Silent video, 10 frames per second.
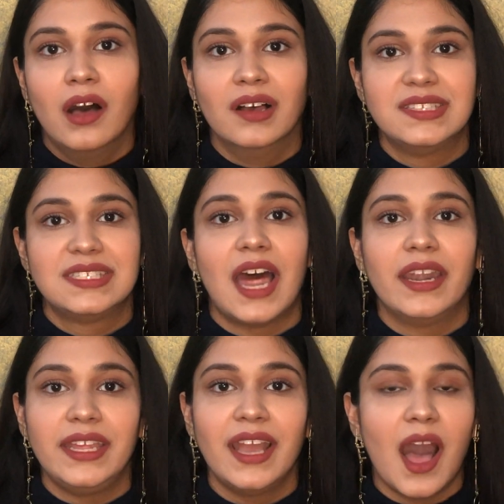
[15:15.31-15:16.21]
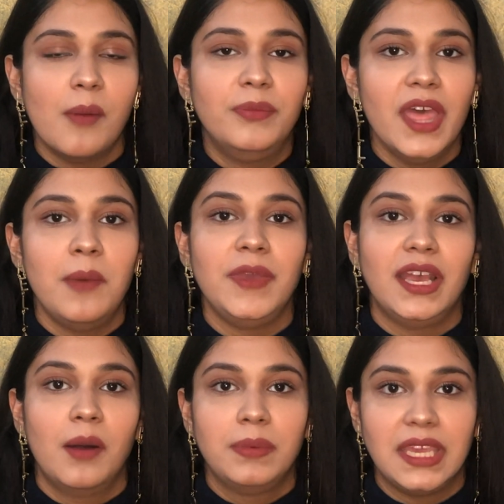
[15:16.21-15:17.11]
starting up their
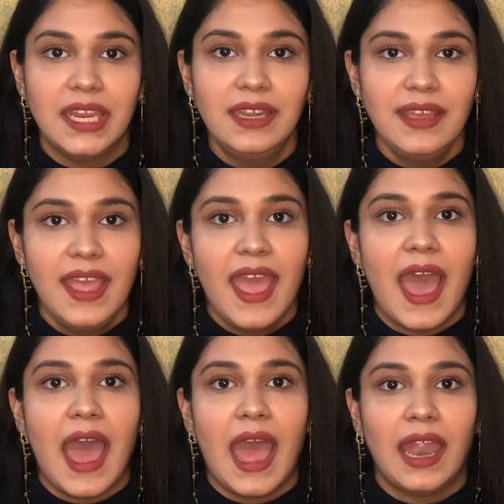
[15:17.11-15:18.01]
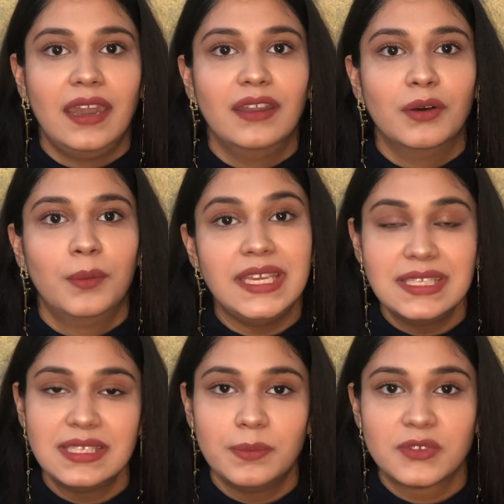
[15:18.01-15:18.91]
makeup kit. And
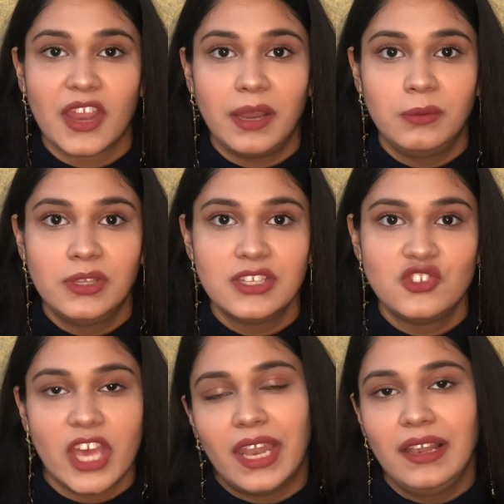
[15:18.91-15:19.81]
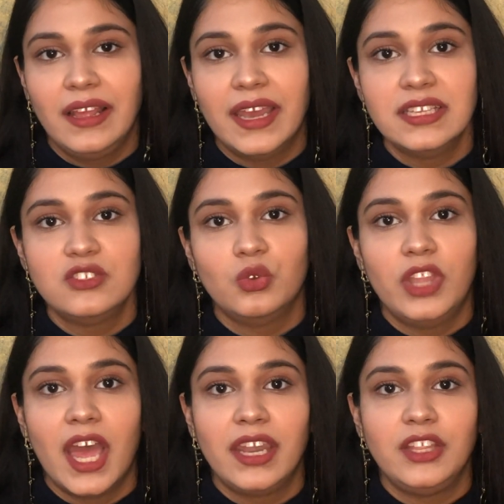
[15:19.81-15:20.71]
please subscribe to this channel guys, so
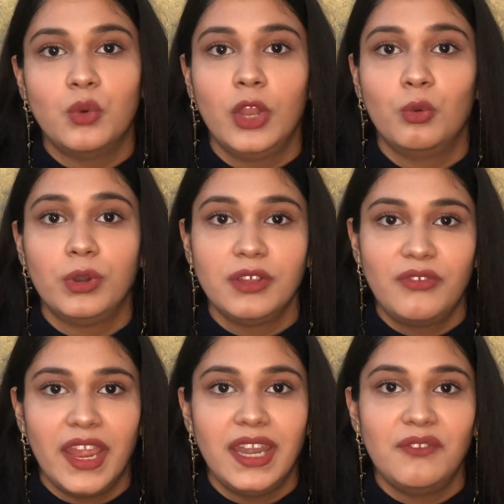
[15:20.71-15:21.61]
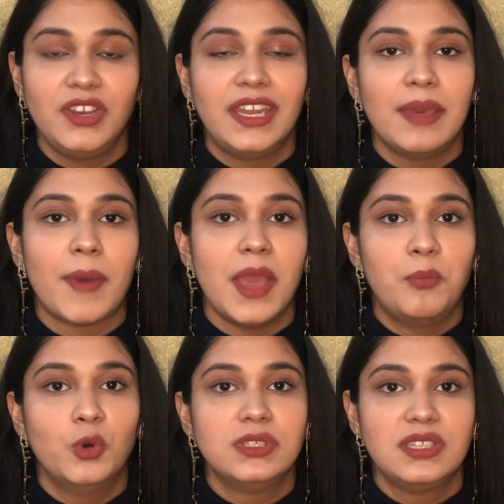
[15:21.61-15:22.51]
that you are notified every time I
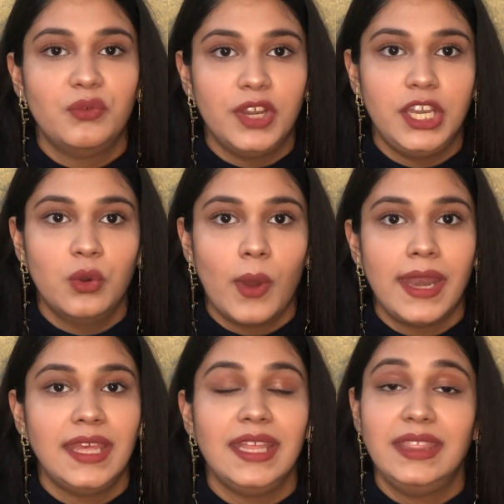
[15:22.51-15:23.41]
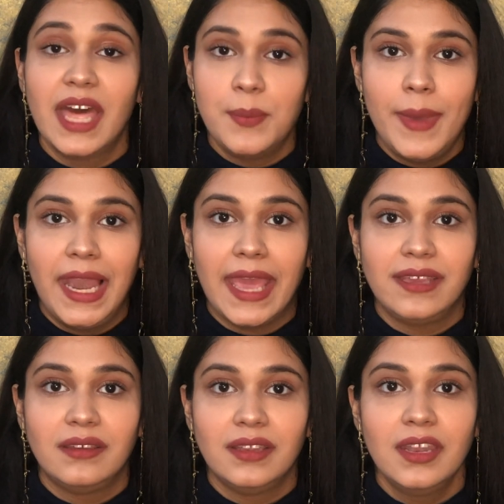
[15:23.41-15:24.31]
post a video, and hit that bell
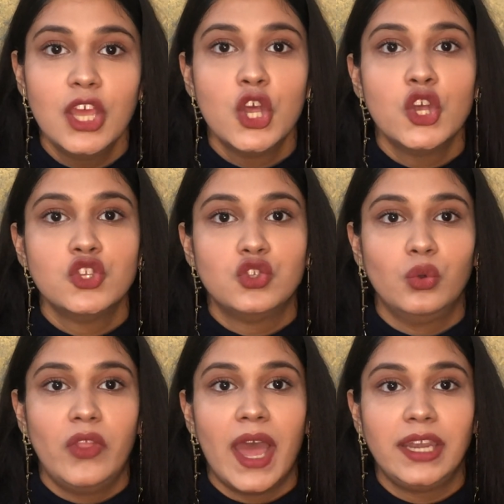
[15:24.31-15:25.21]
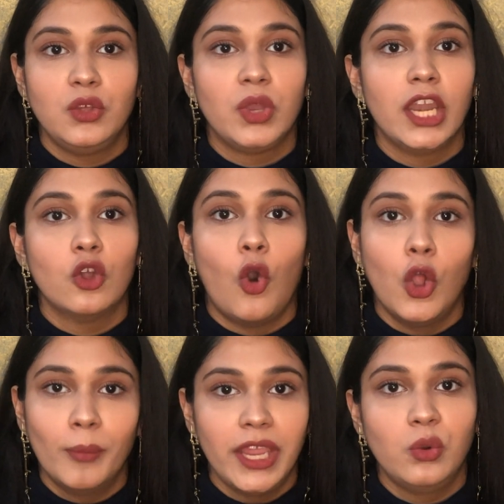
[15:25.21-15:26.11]
icon so that you get all
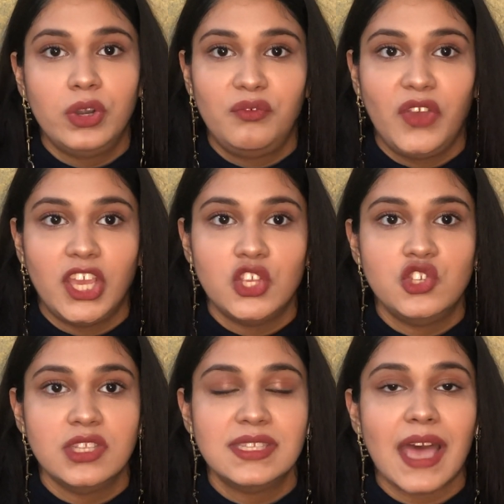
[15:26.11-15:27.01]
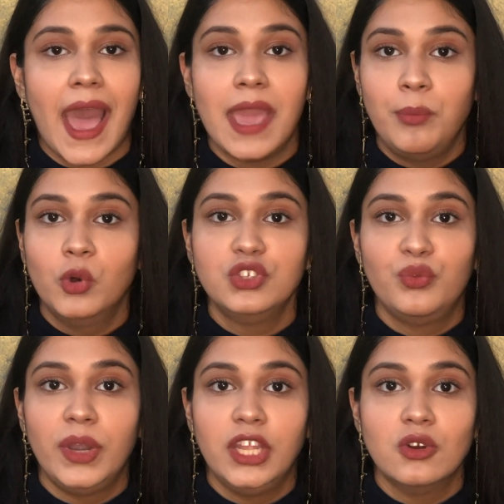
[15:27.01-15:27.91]
my notifications. I post
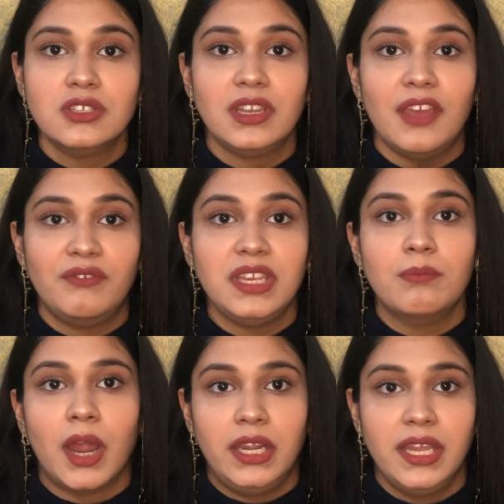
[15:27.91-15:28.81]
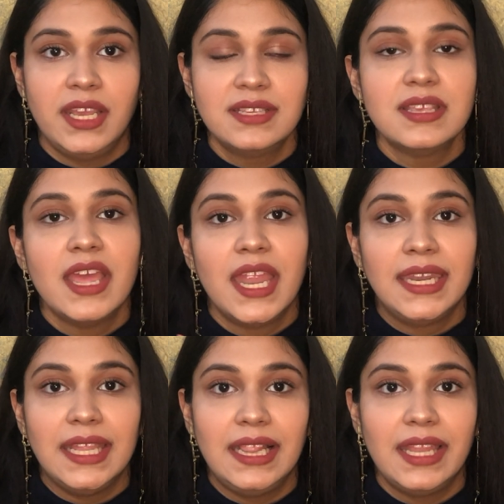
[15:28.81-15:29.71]
videos on every Mondays.
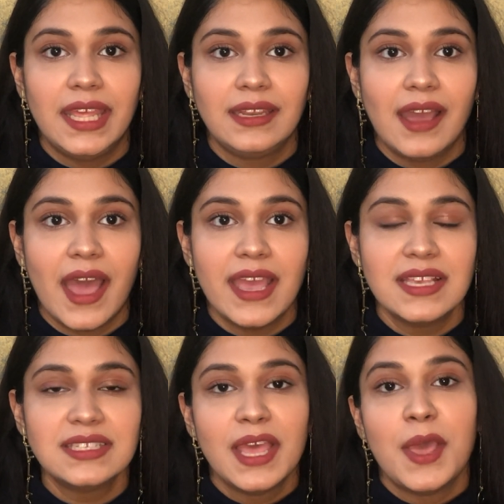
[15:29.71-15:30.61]
Till then guys,